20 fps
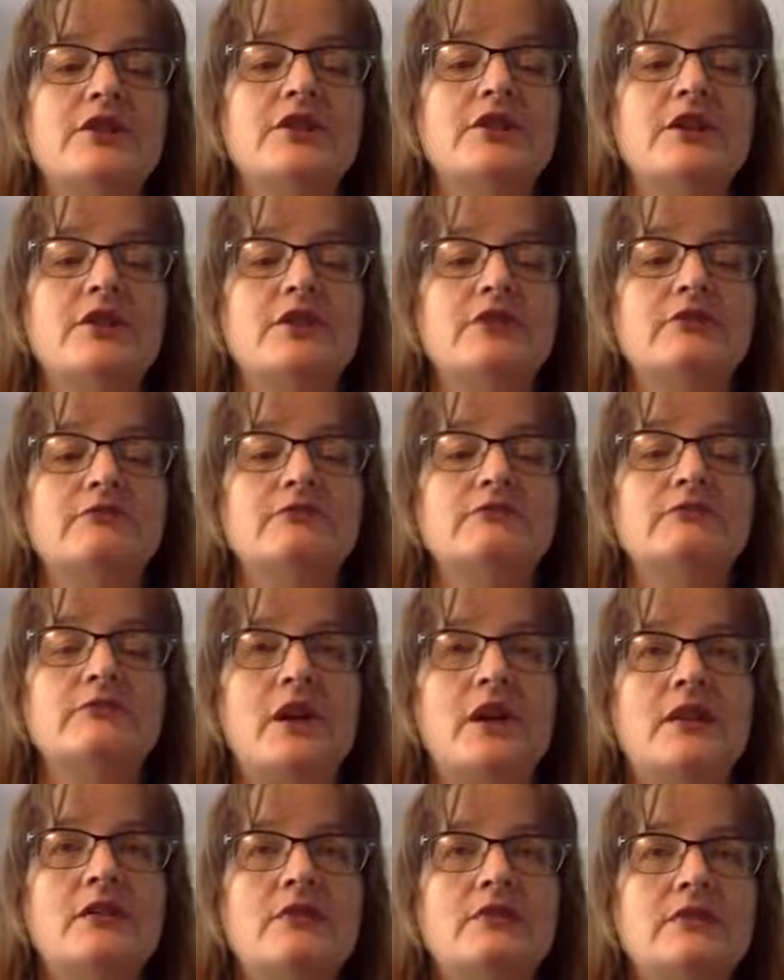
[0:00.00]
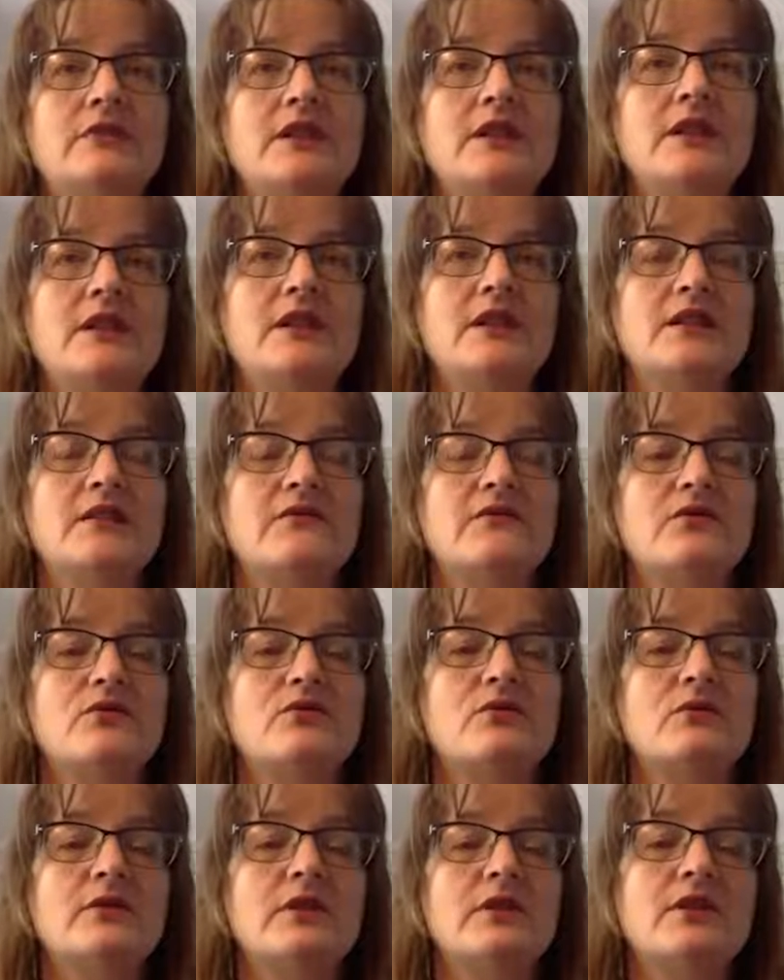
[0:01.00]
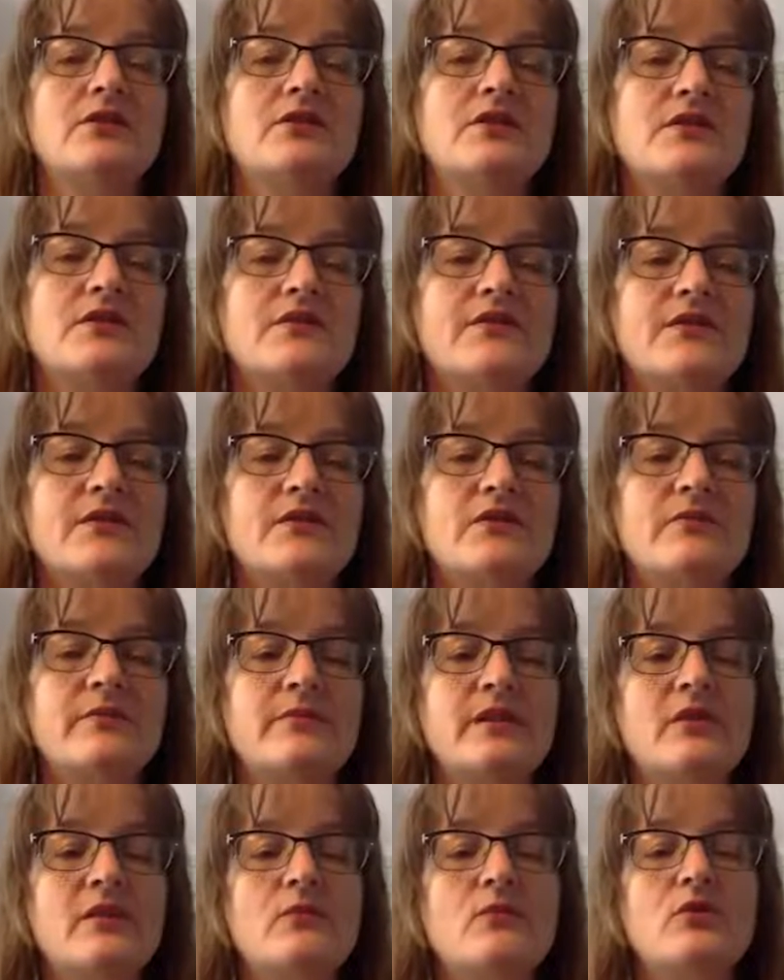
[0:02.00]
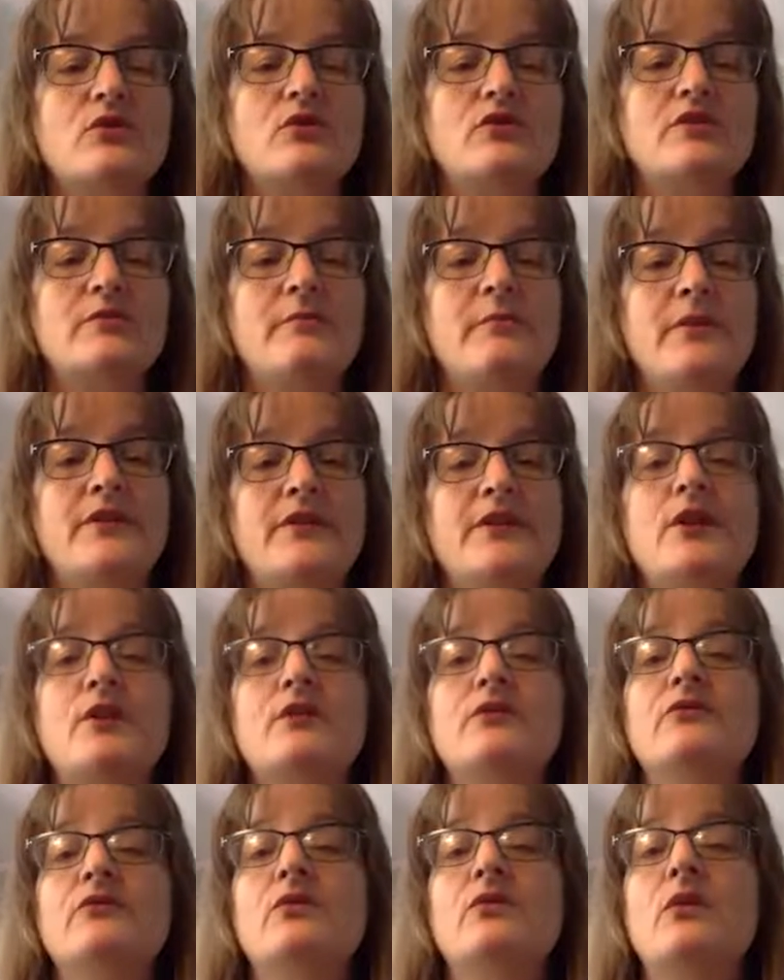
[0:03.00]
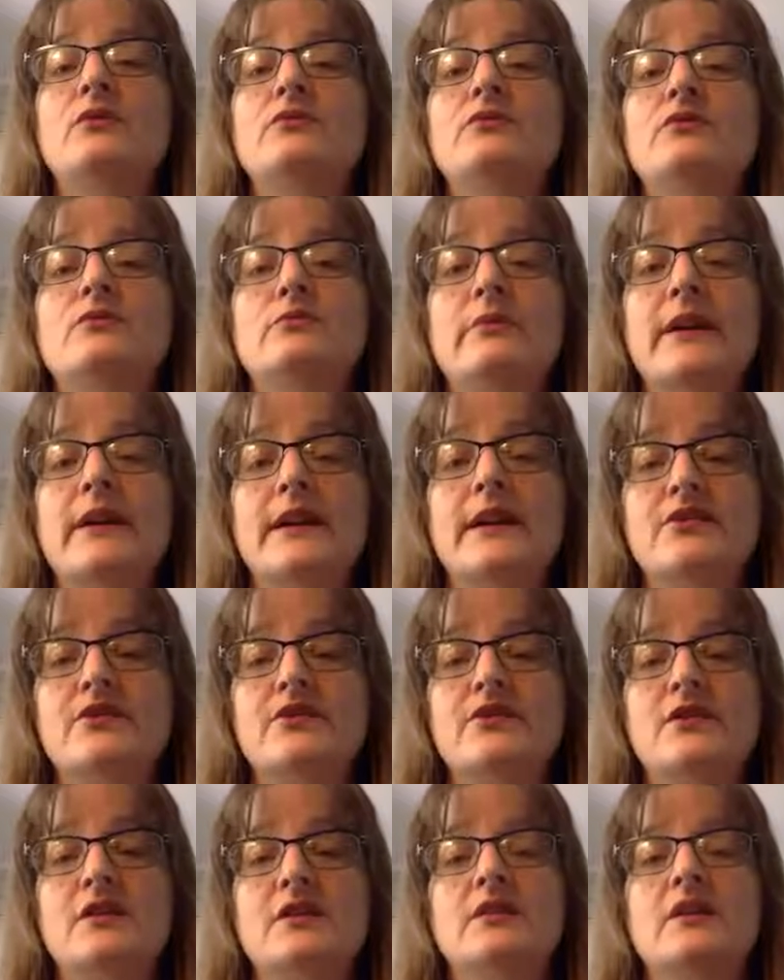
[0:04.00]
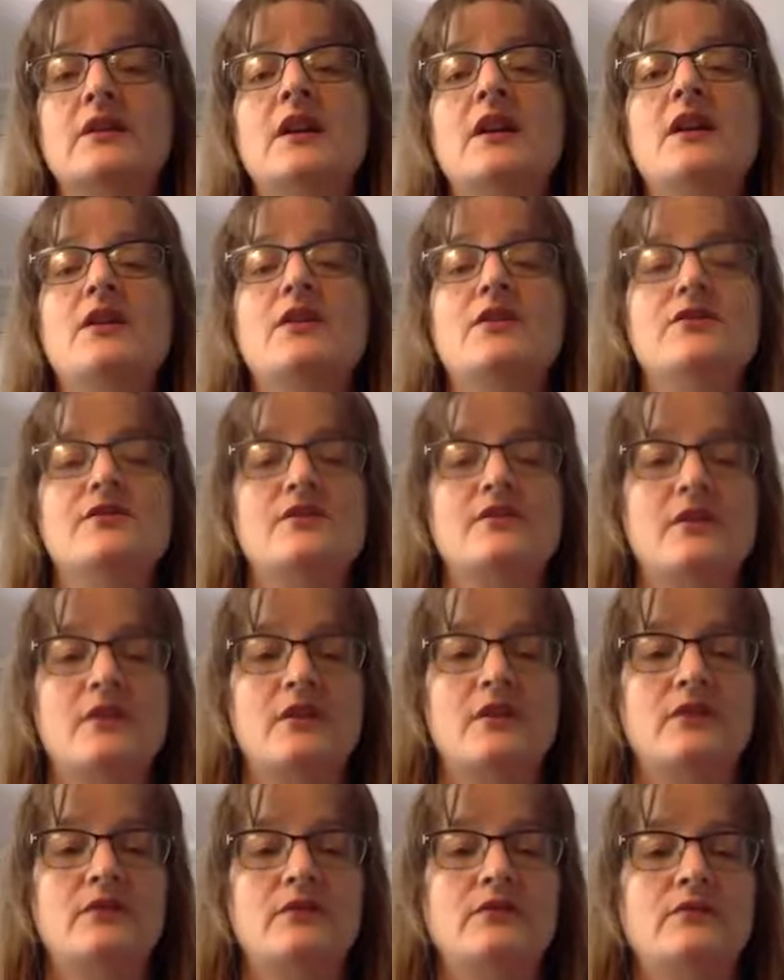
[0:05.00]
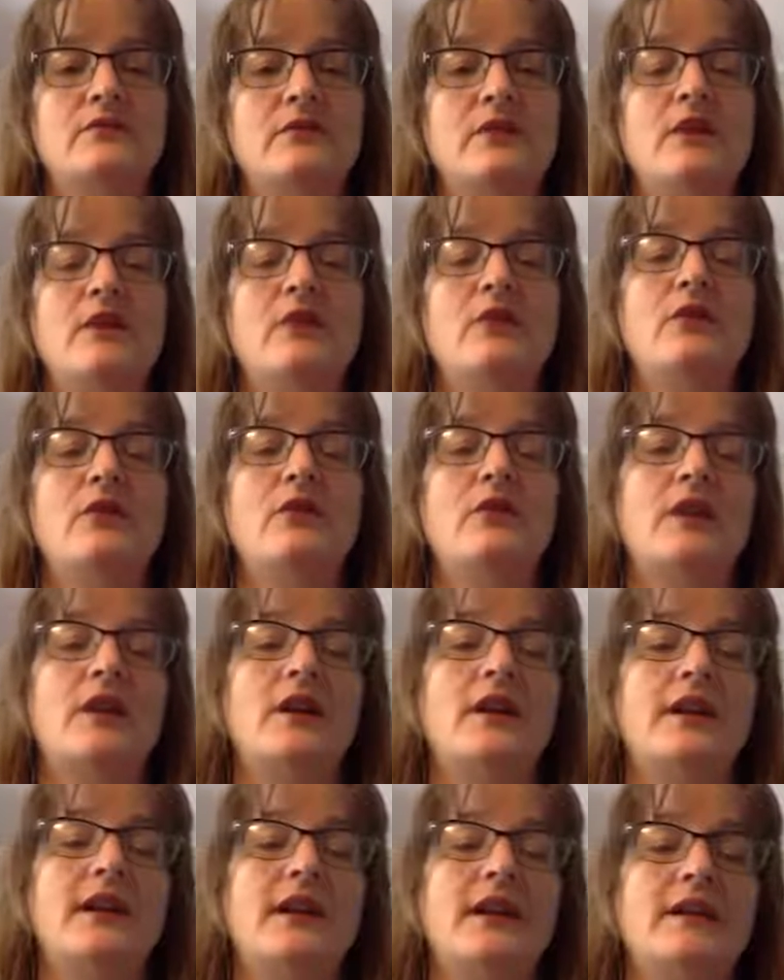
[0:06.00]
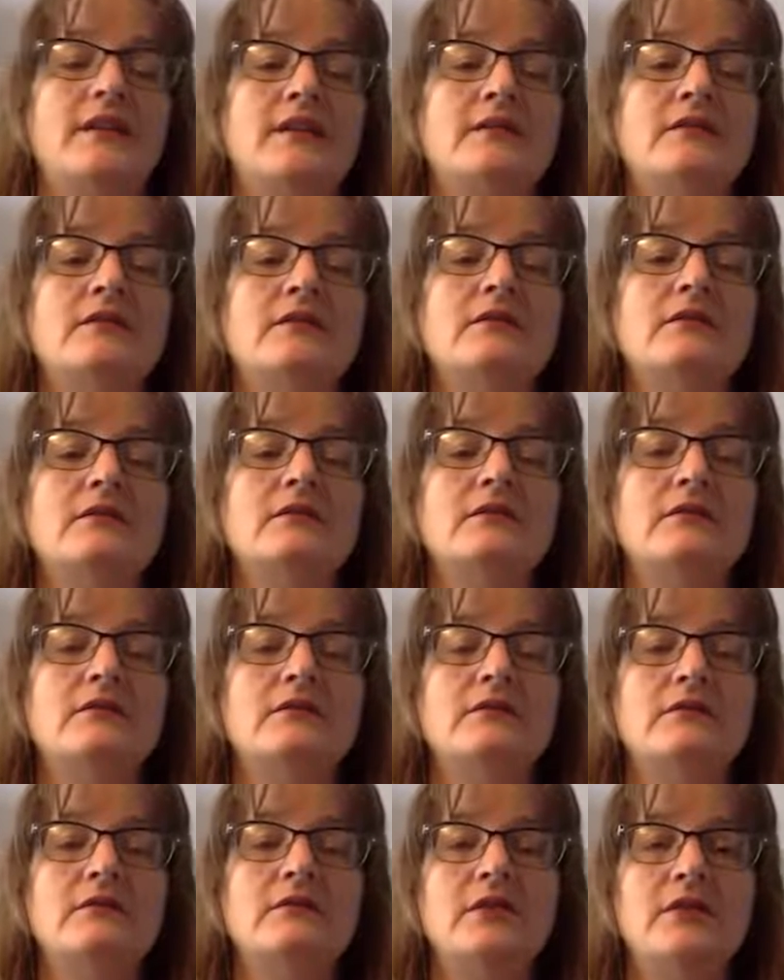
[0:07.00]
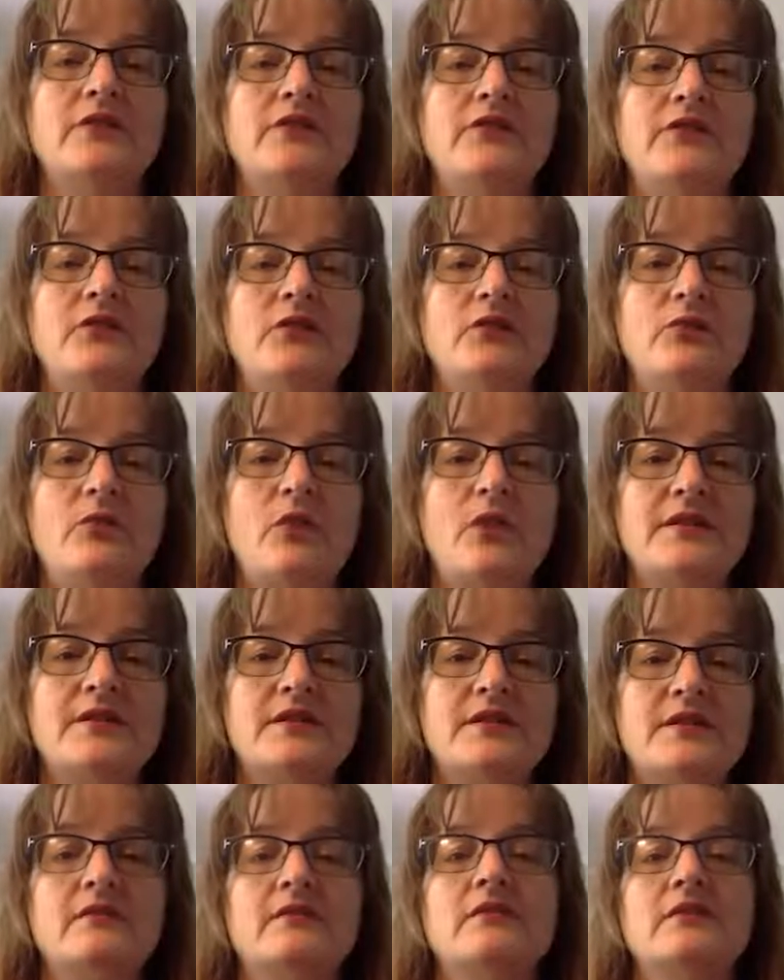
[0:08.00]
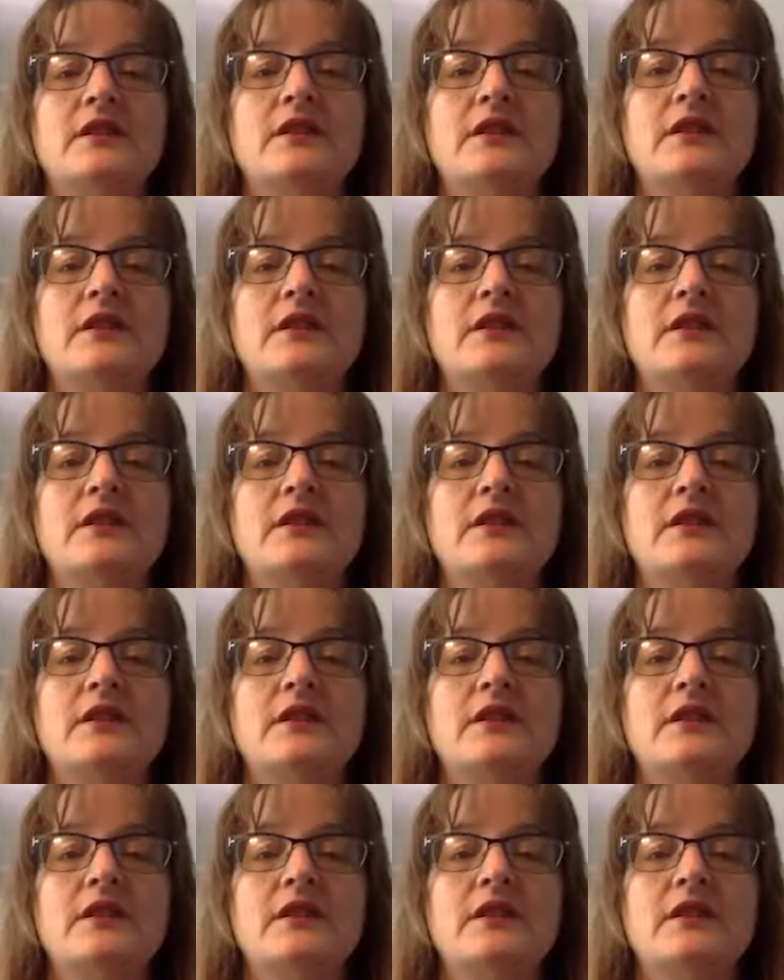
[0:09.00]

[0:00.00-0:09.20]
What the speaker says: know not only the individual issues that are being worked, but the overall direction. So again, if you want to look